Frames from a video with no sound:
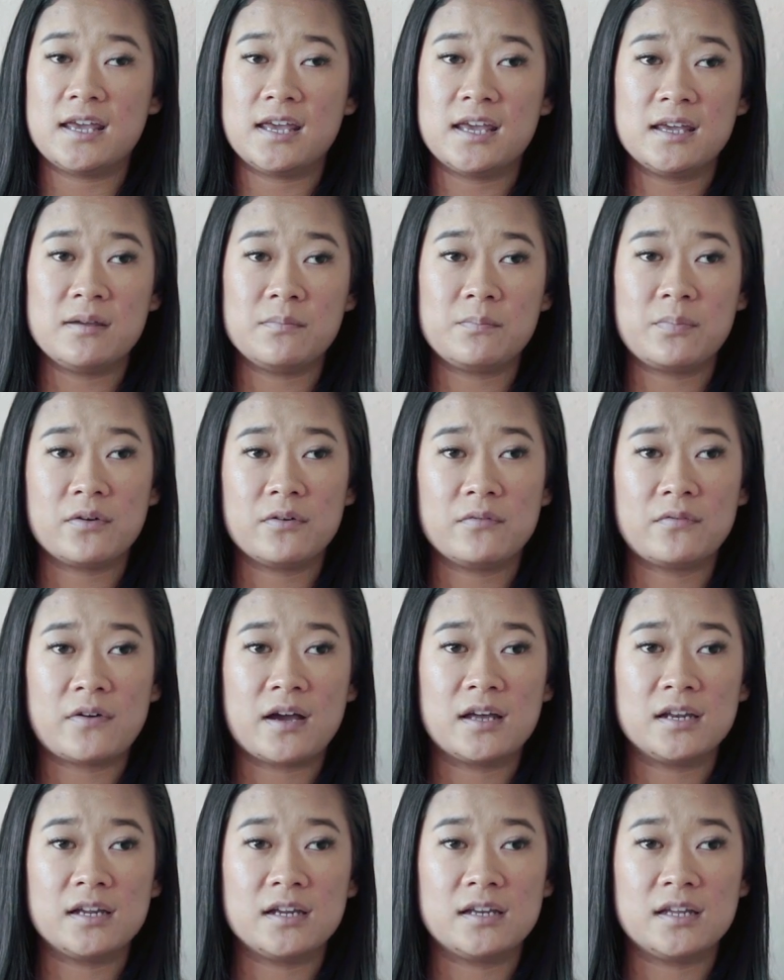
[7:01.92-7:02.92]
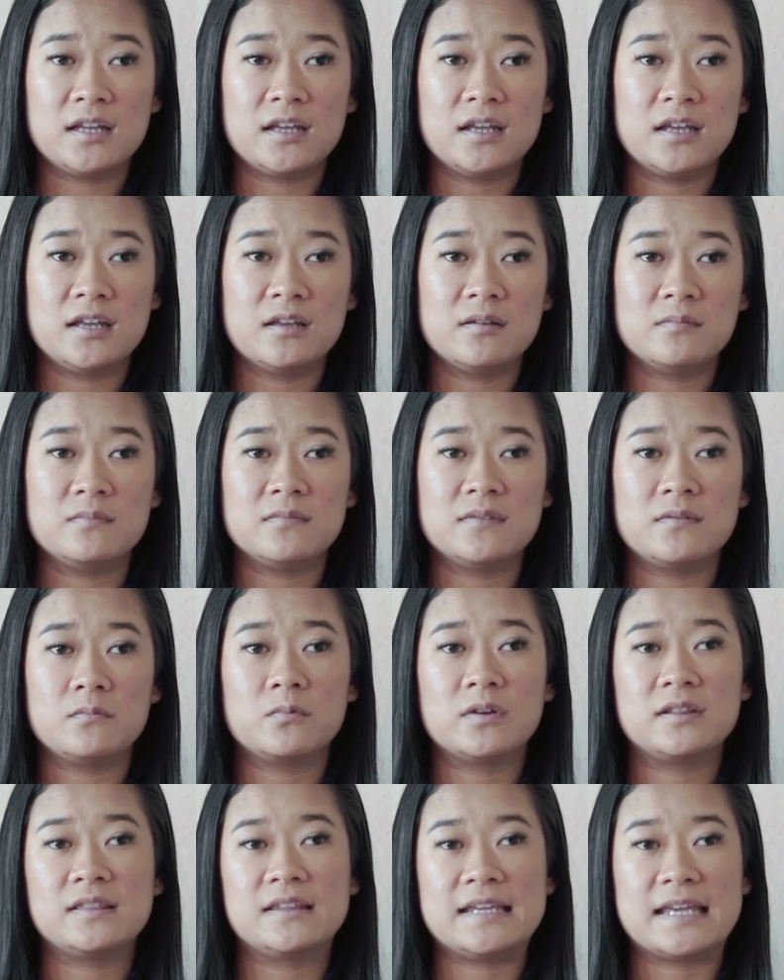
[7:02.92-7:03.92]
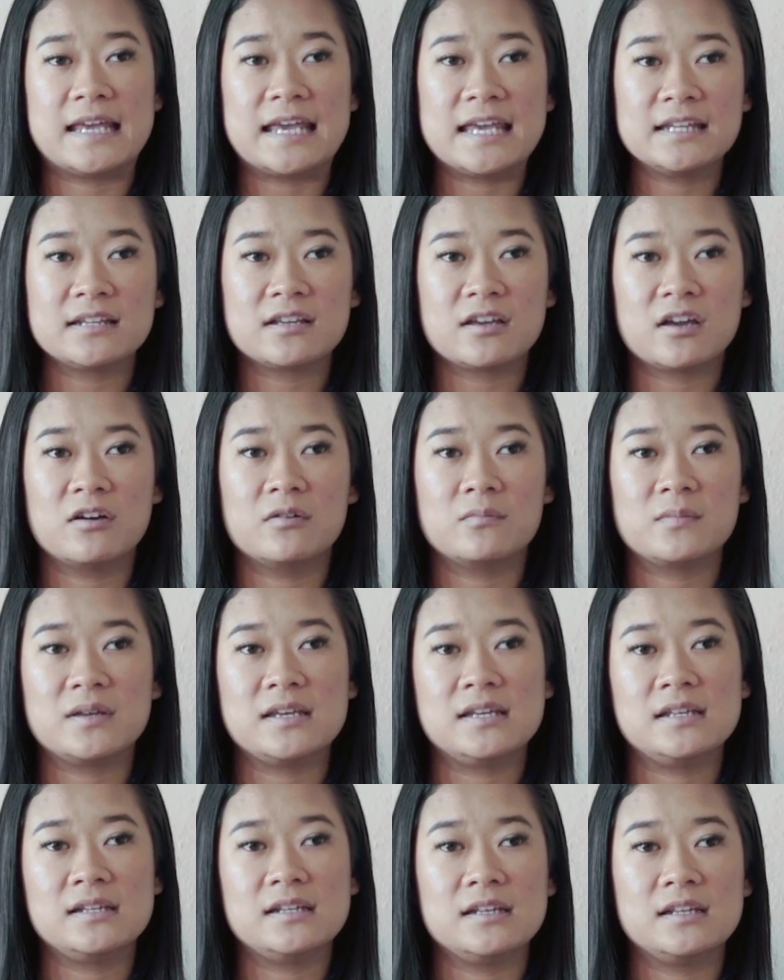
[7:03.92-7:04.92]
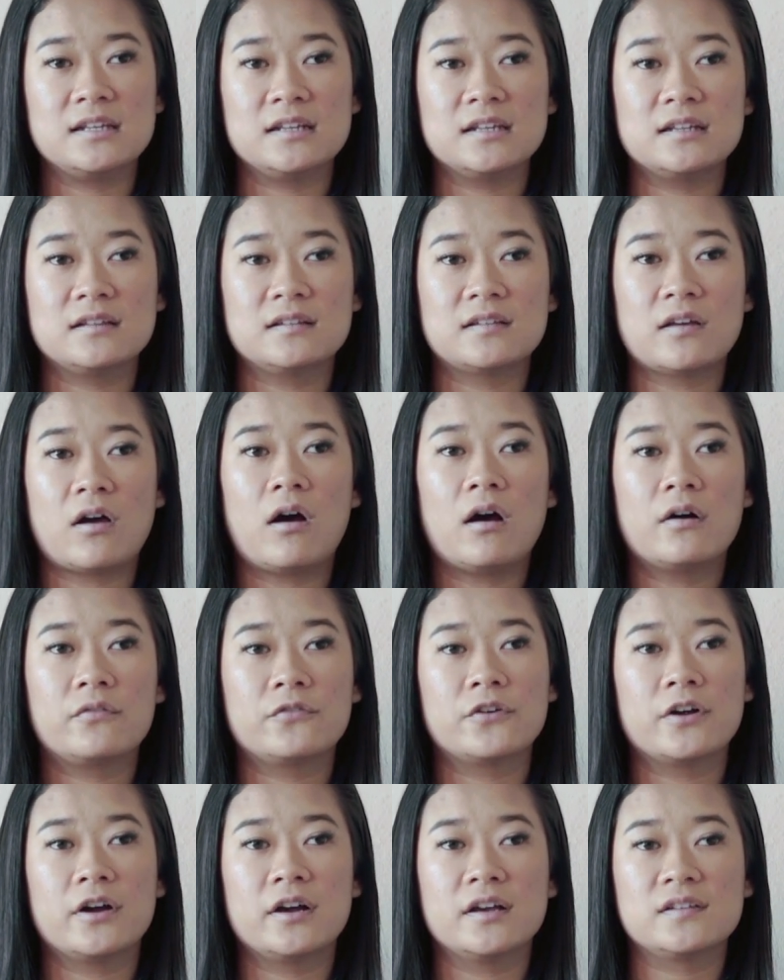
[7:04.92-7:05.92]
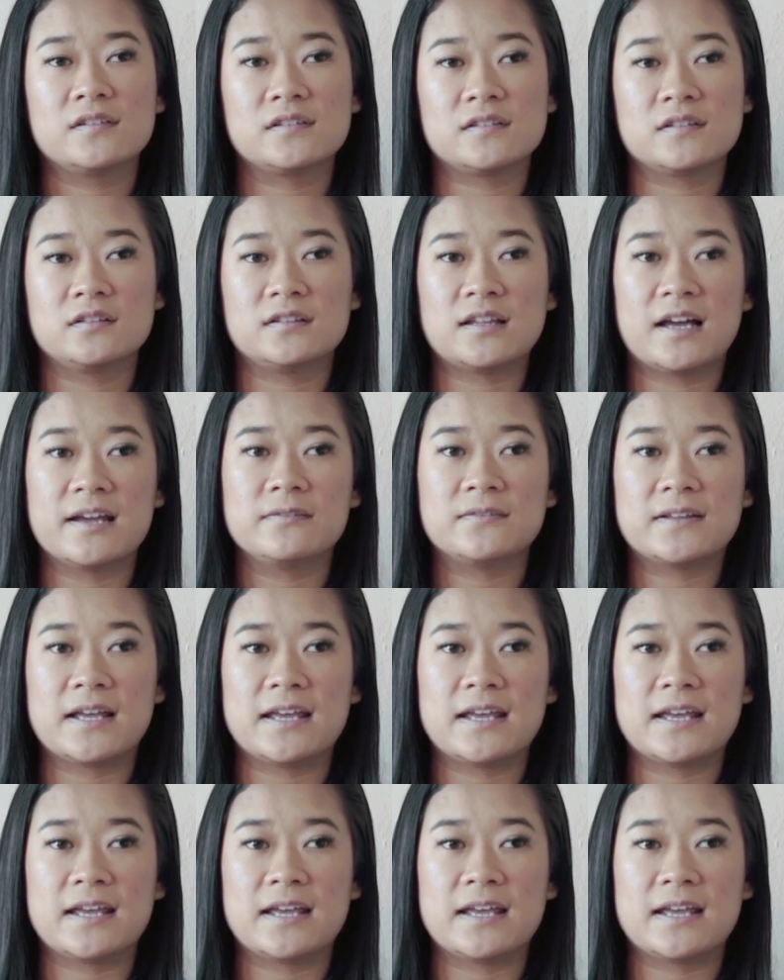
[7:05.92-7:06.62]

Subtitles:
it provided him with the income he needed to offer us the life